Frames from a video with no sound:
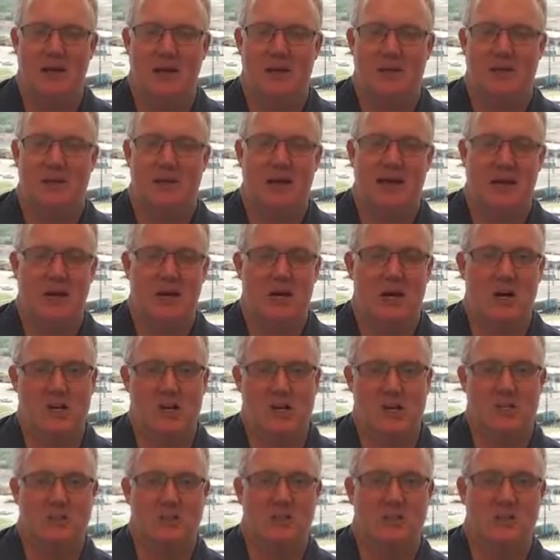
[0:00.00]
late
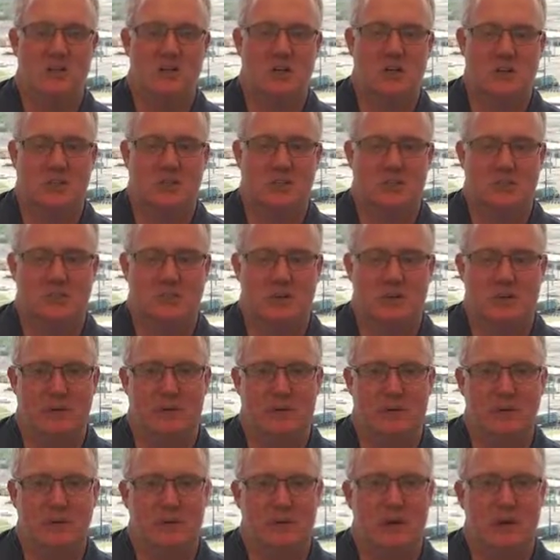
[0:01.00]
August, early
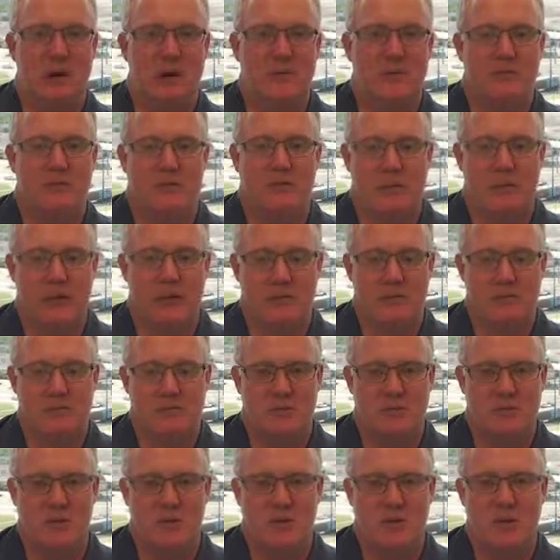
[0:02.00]
September time frame.
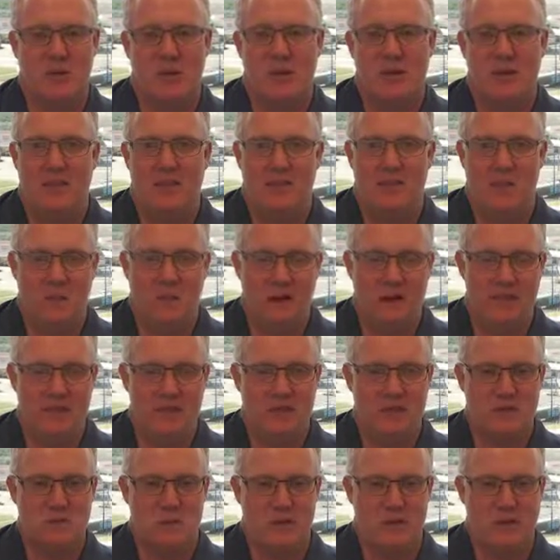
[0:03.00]
So the
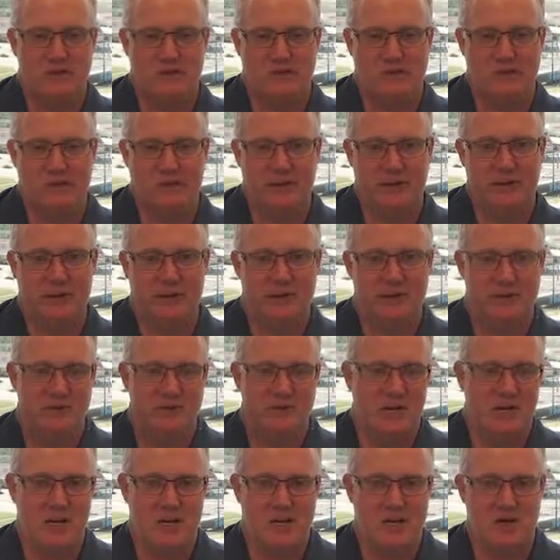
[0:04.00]
weather's perfect.
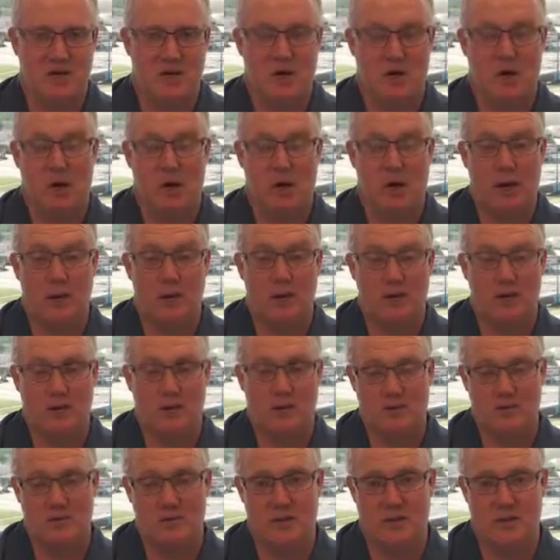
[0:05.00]
There's not as crowded.
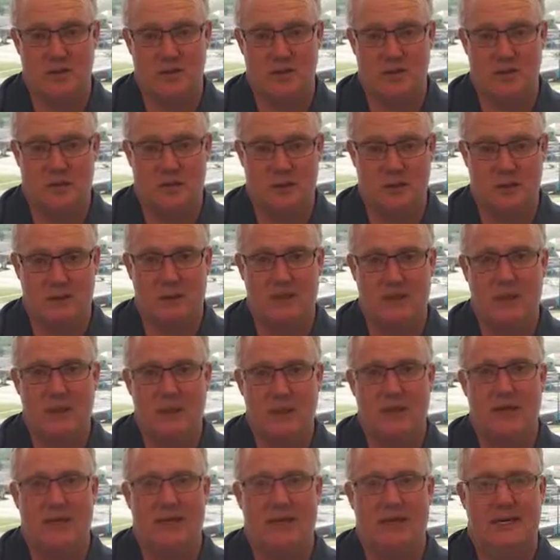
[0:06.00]
There's not as many
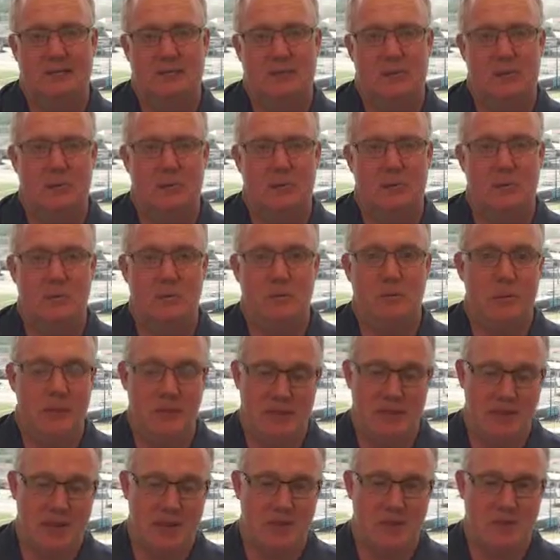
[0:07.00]
people.
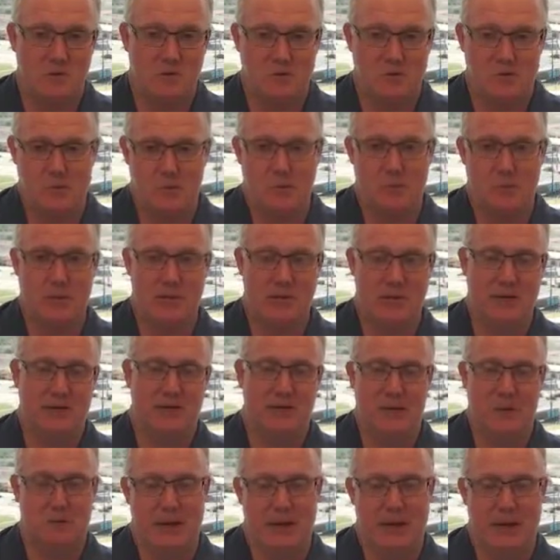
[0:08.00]
The actual Europeans
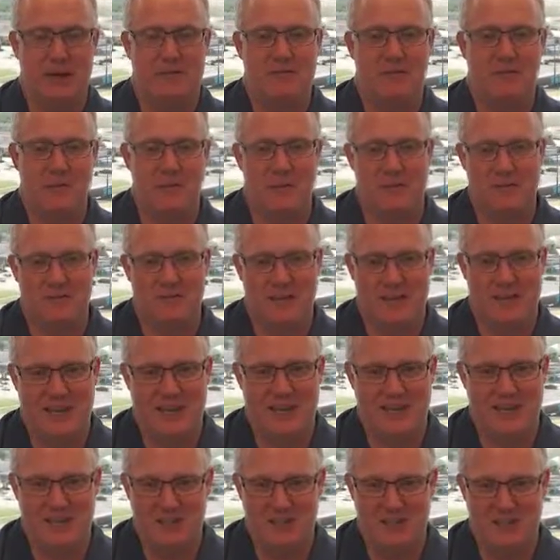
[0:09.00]
are back from their
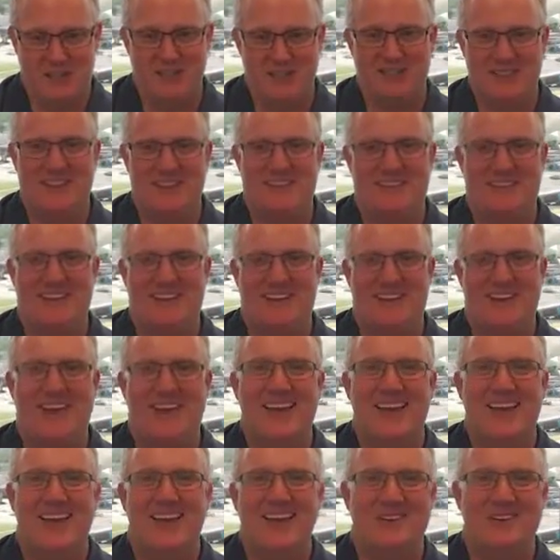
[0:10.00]
vacations,
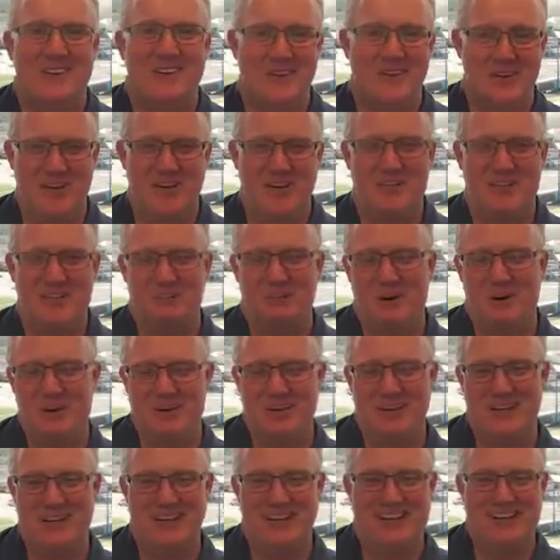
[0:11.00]
so you get to
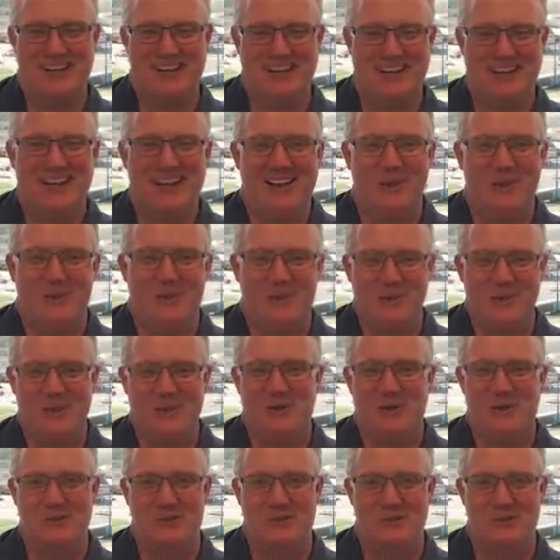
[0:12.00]
partake and make
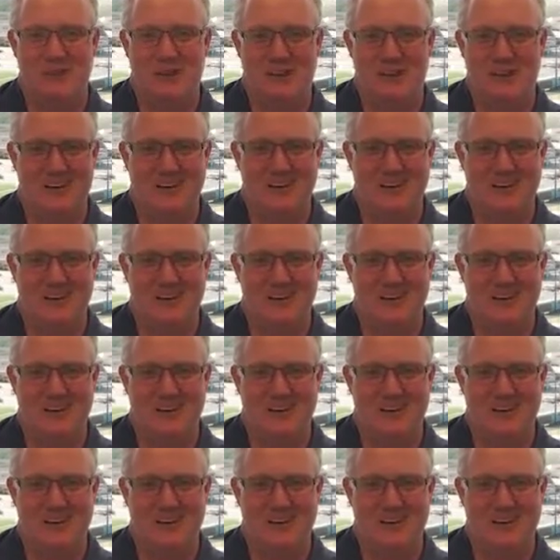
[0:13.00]
sure everybody